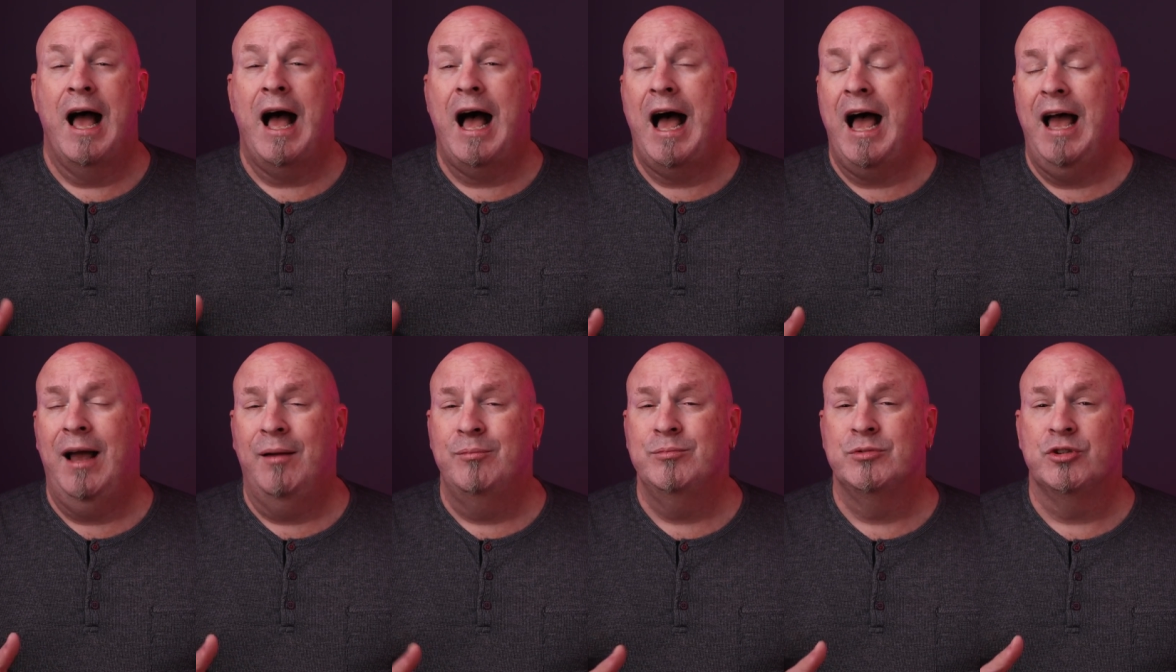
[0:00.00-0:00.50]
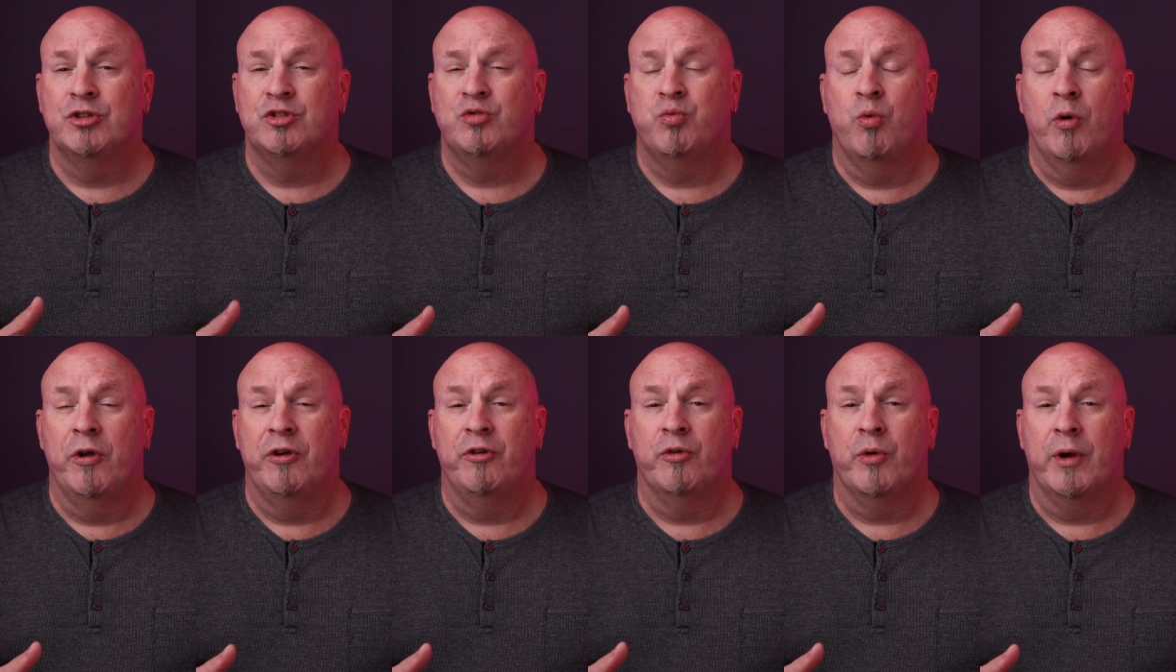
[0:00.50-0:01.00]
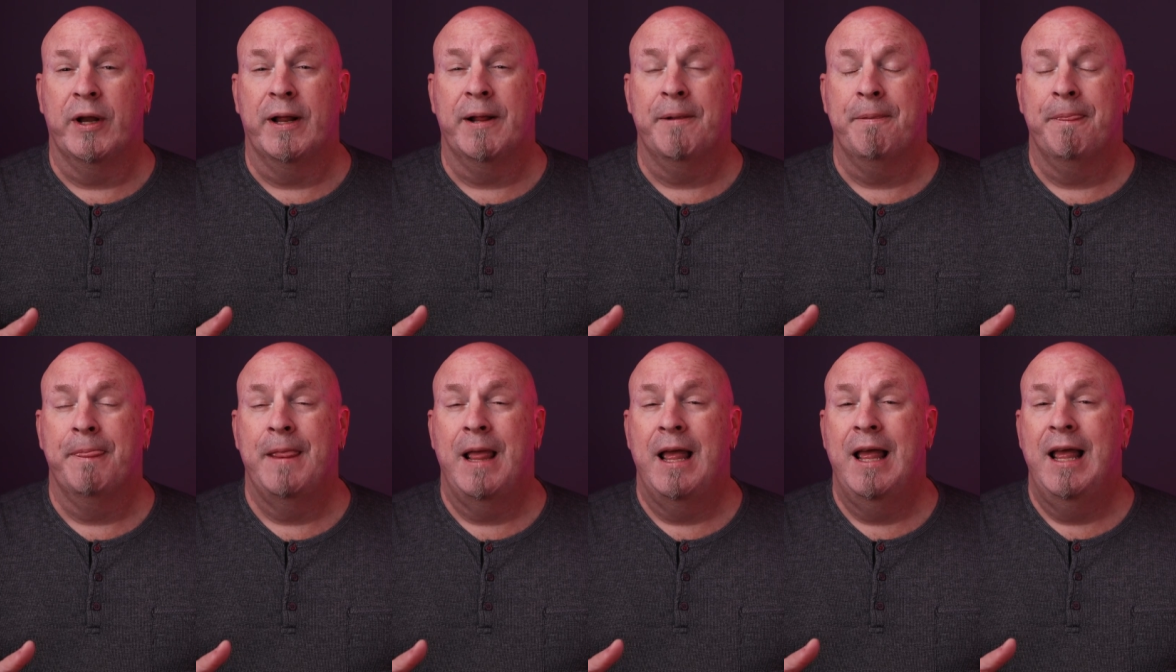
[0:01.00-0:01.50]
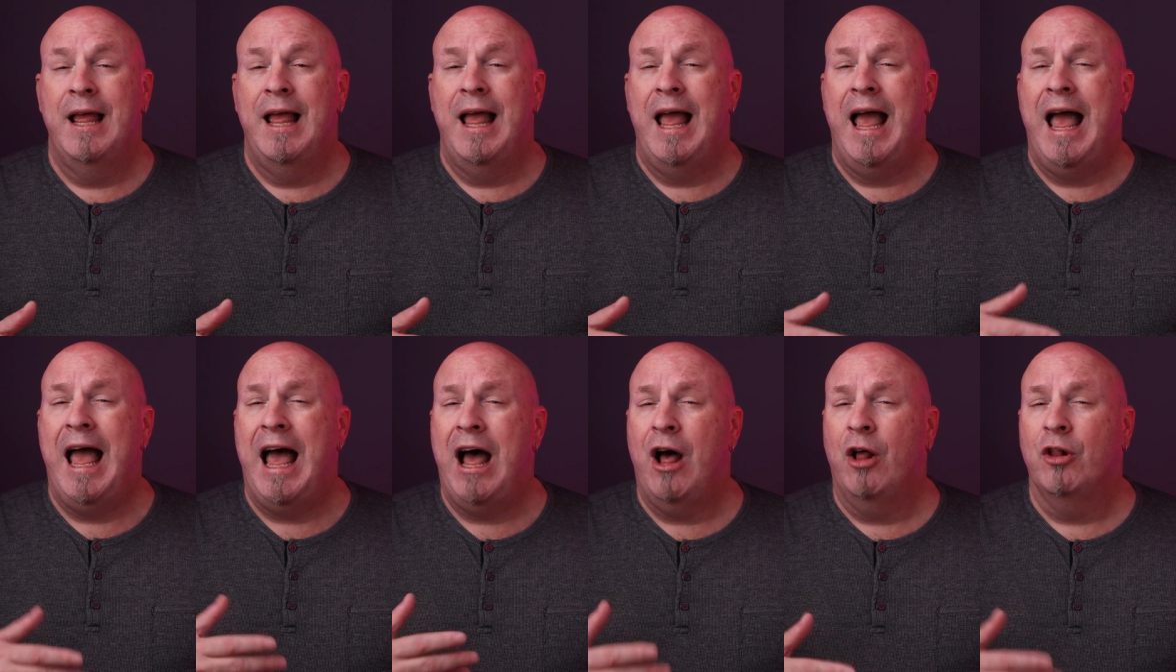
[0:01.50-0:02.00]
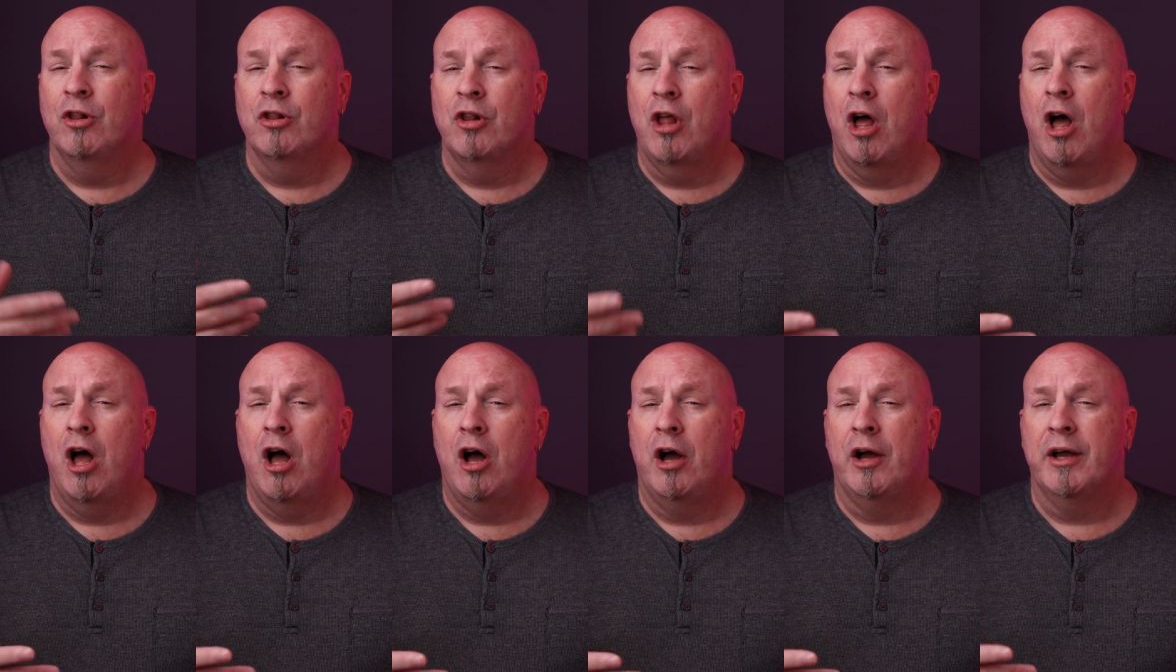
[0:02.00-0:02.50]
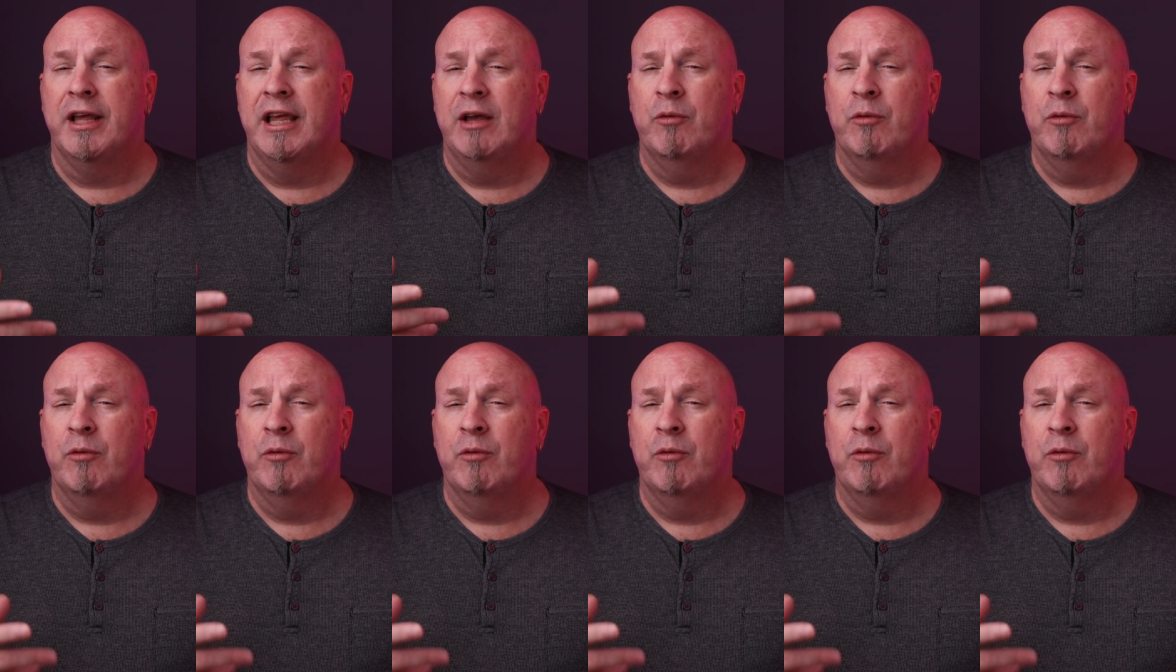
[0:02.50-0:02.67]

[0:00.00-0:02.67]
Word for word: I'm just wondering how long